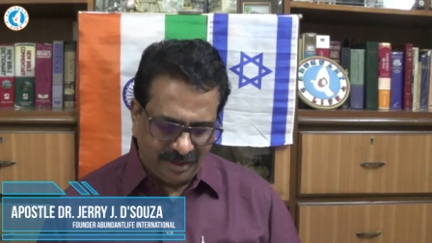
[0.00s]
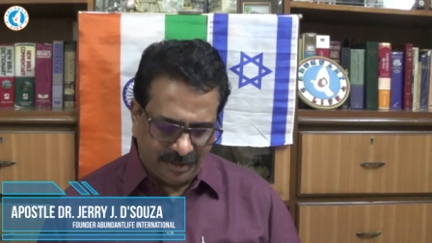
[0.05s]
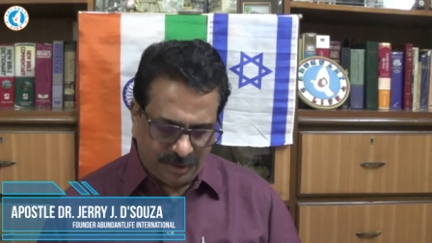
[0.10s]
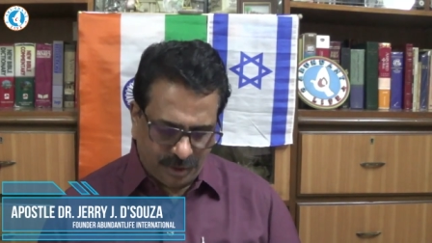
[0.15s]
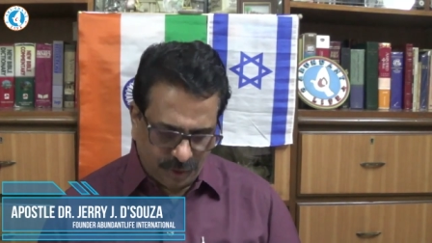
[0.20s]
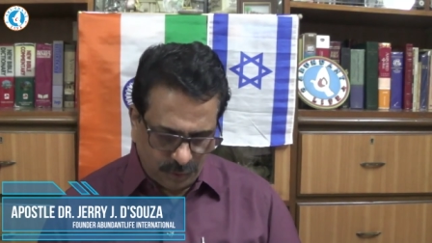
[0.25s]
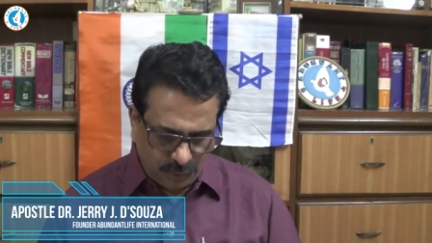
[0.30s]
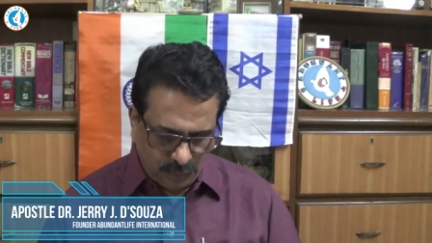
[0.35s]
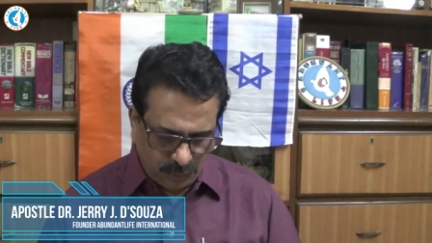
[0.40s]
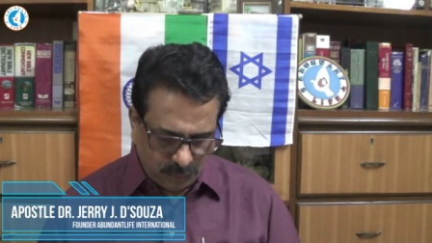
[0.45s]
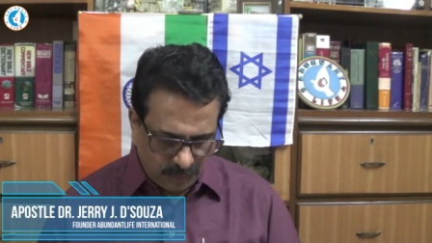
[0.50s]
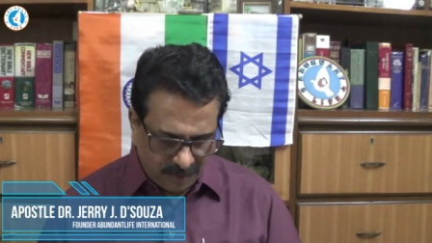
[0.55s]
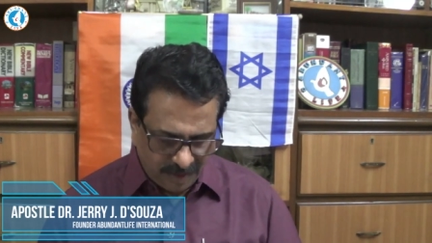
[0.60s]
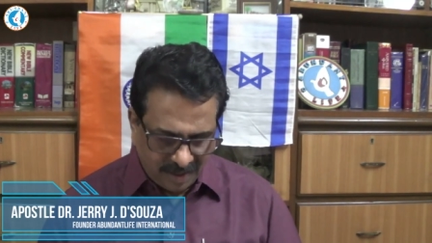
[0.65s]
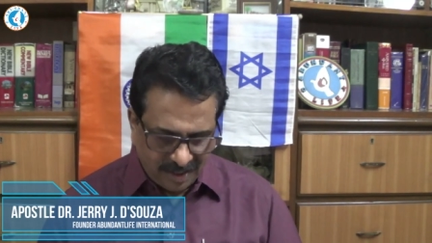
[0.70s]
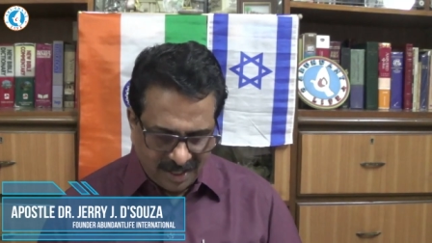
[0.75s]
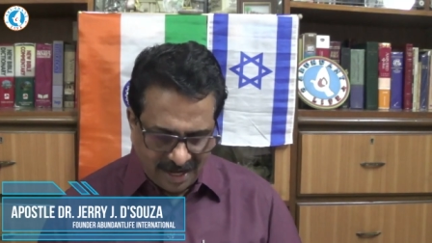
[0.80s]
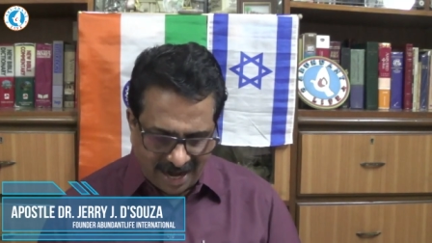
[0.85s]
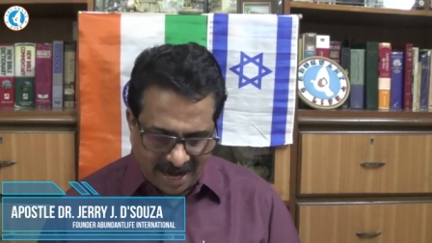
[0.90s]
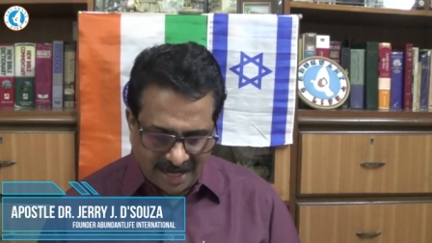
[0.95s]
to
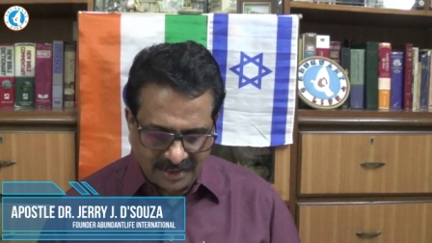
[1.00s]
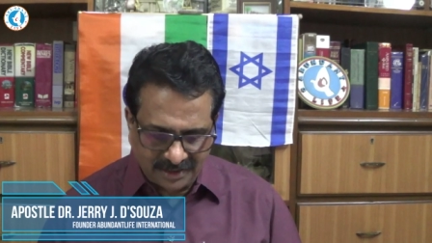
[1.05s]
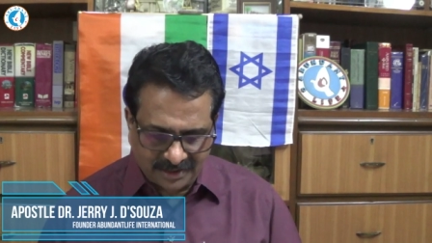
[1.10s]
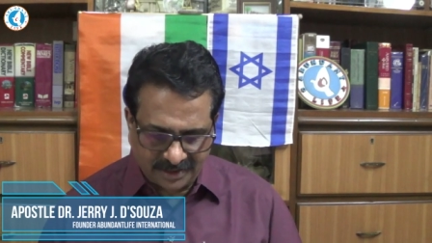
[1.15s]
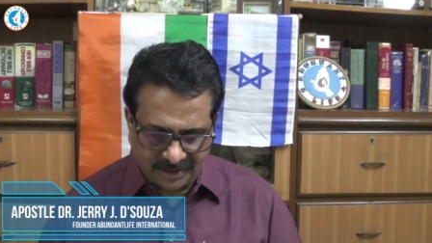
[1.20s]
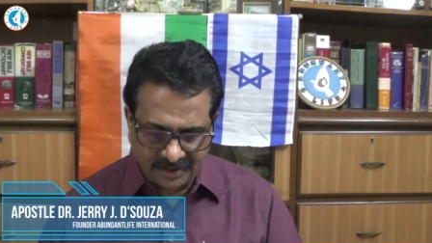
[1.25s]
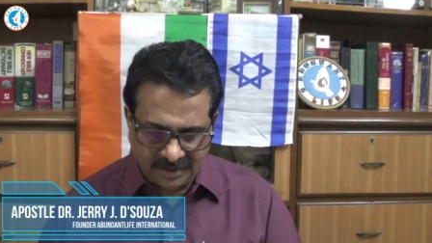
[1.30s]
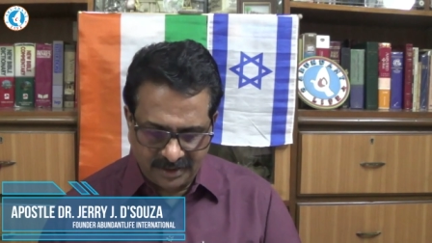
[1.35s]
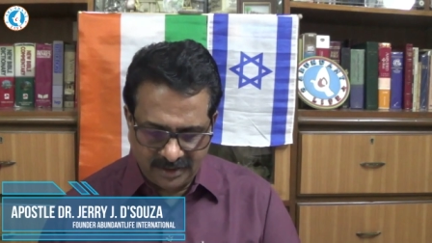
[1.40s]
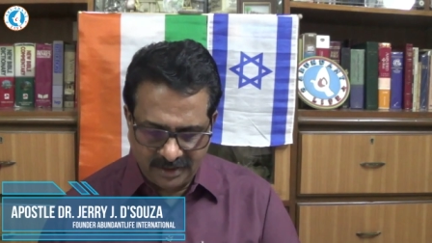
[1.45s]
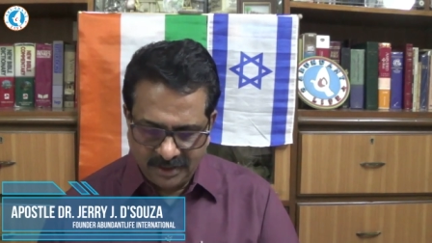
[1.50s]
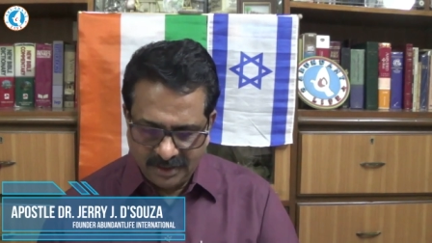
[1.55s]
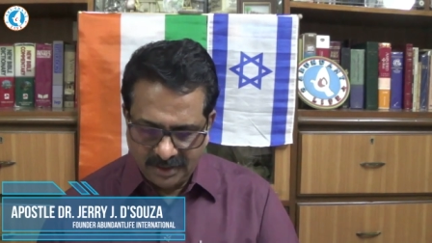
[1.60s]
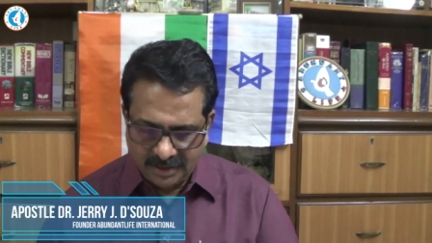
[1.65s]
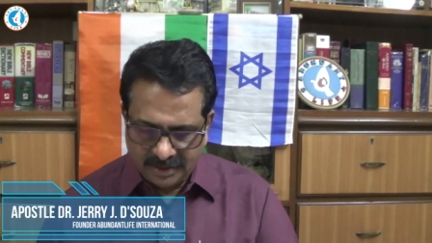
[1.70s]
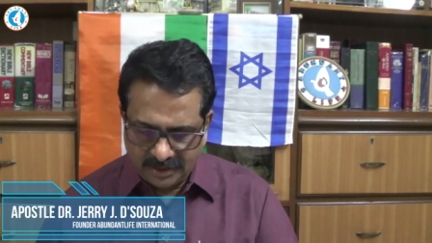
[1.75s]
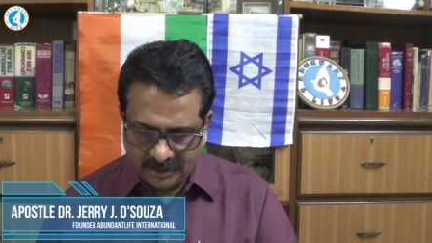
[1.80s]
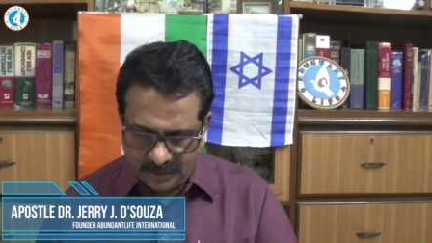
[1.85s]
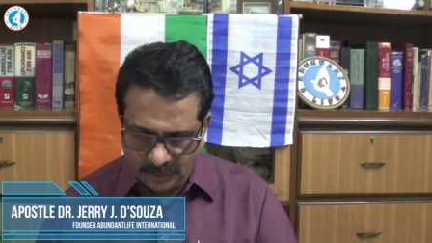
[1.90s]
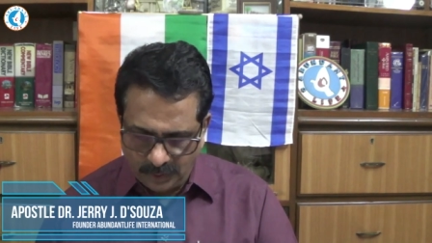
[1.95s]
answer
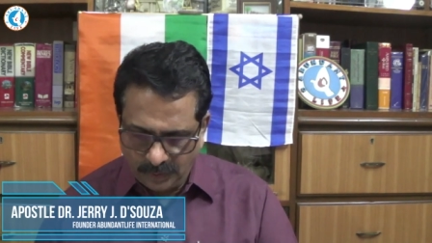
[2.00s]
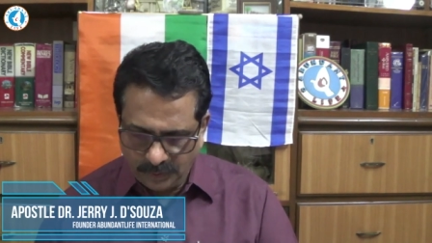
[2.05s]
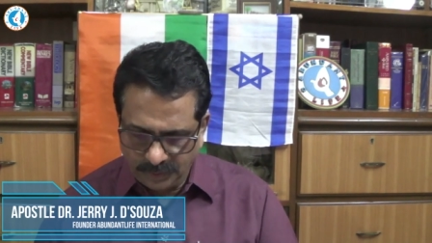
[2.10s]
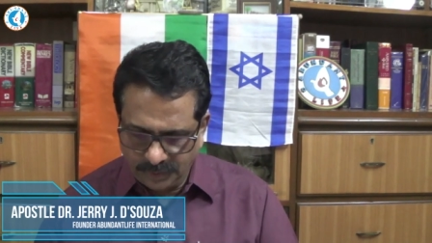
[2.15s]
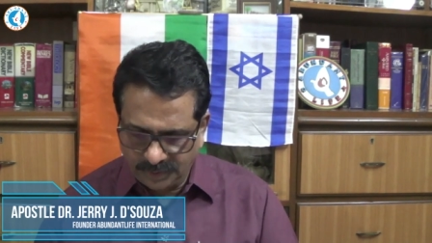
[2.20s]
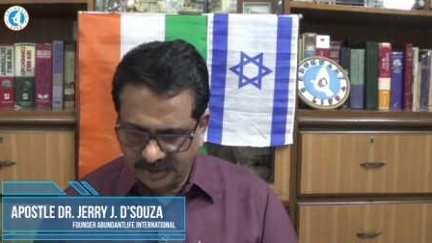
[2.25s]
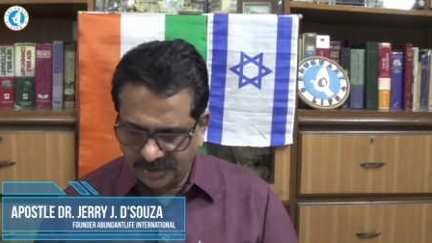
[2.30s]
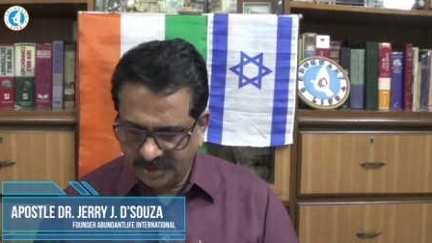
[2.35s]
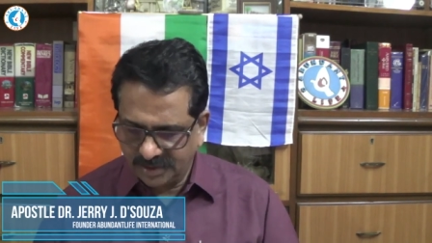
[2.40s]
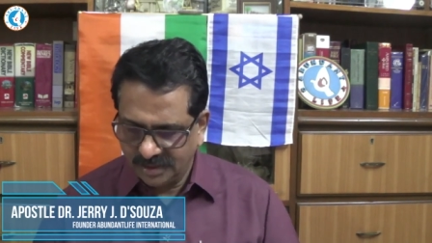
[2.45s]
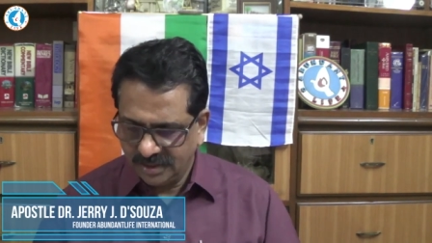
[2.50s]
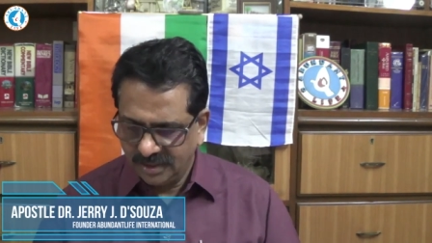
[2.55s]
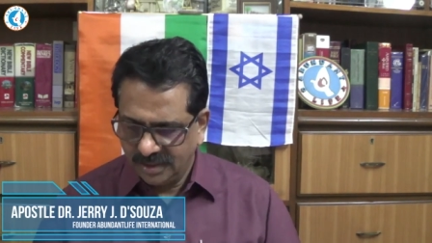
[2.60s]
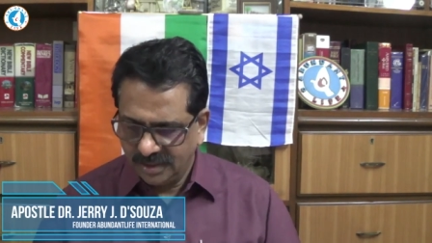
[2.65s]
those